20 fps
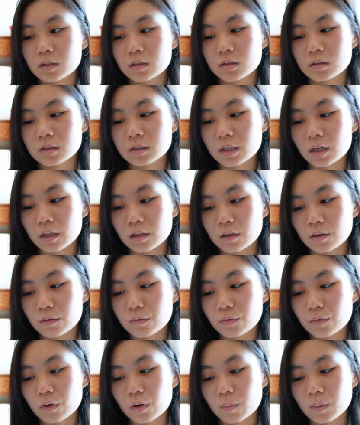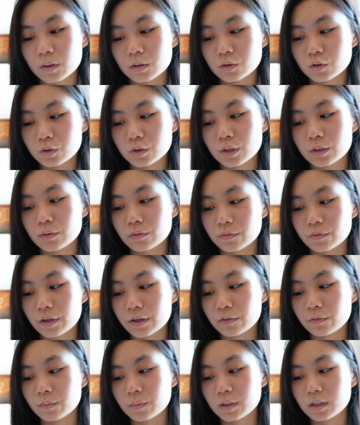skating for about 3 to
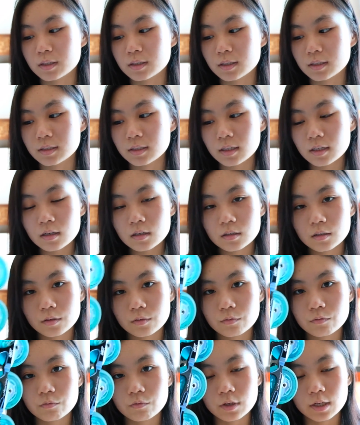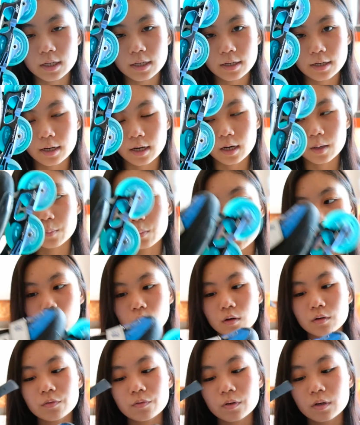5 minutes, the sticker didn't really come
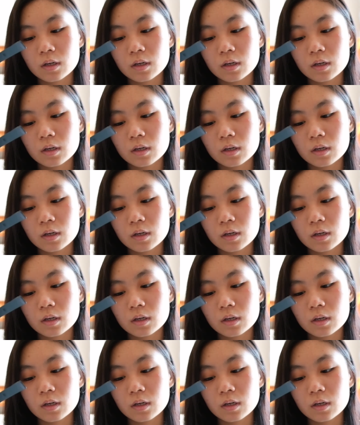off,